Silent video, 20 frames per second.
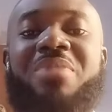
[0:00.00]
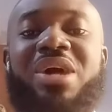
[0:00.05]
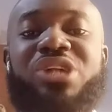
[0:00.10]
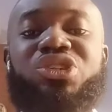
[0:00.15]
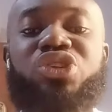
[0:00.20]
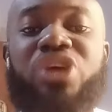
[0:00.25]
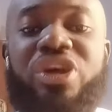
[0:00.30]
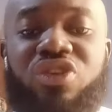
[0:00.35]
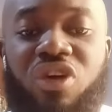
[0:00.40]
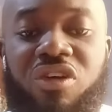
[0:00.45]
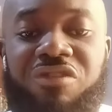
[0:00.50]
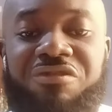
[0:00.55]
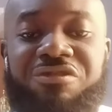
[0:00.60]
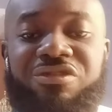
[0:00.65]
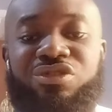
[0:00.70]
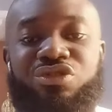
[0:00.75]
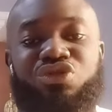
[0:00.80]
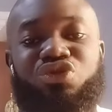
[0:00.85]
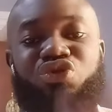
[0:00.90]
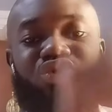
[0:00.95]
mature enough
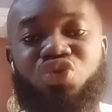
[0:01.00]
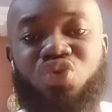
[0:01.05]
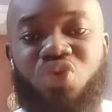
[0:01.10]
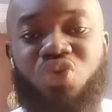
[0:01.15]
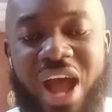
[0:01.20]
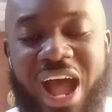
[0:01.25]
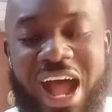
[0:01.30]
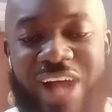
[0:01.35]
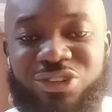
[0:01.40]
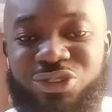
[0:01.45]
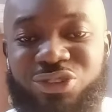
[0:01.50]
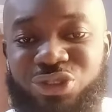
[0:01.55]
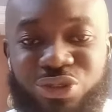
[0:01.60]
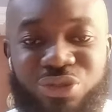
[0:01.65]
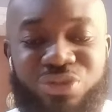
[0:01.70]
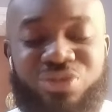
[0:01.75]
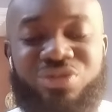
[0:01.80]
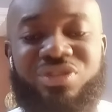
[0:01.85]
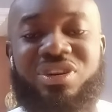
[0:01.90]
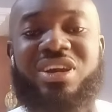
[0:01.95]
to
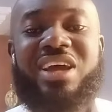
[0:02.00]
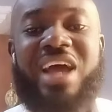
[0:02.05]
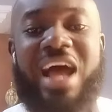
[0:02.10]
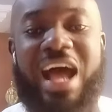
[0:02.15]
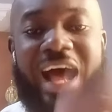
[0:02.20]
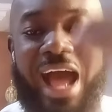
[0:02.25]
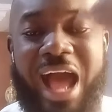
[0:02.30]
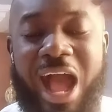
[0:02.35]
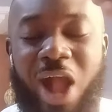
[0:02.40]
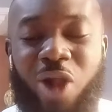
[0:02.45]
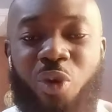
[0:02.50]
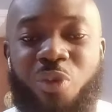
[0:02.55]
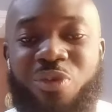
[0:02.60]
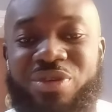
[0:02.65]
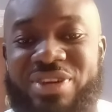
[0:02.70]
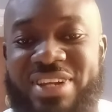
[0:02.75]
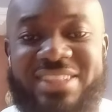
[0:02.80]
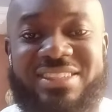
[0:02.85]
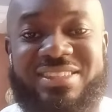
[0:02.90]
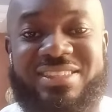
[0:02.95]
handle and
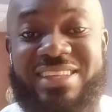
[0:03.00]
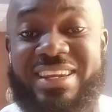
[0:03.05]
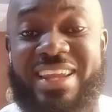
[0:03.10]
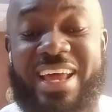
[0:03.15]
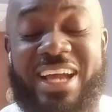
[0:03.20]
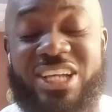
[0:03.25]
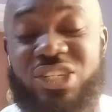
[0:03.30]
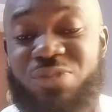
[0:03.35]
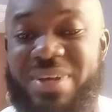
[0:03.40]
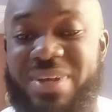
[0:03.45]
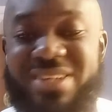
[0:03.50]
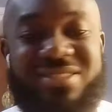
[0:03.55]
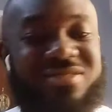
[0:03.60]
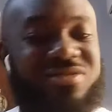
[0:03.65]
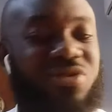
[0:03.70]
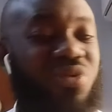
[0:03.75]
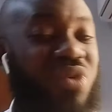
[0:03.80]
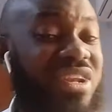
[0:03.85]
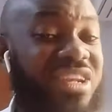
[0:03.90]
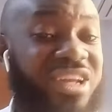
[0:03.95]
accommodate the next
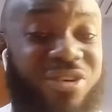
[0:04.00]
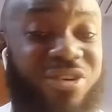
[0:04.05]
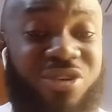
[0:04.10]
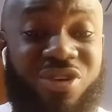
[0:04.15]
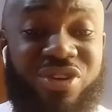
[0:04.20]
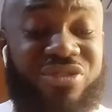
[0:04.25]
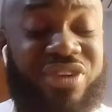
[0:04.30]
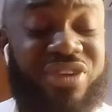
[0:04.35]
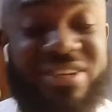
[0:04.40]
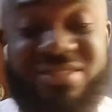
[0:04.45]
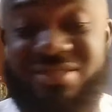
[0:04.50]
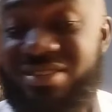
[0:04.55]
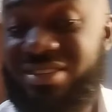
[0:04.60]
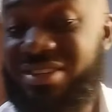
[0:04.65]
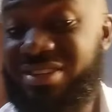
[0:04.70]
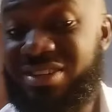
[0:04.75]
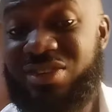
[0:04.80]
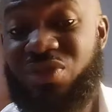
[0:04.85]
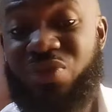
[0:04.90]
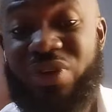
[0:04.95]
person when they go
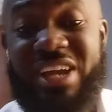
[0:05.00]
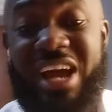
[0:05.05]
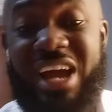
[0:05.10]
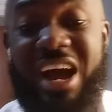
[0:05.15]
crazy, when they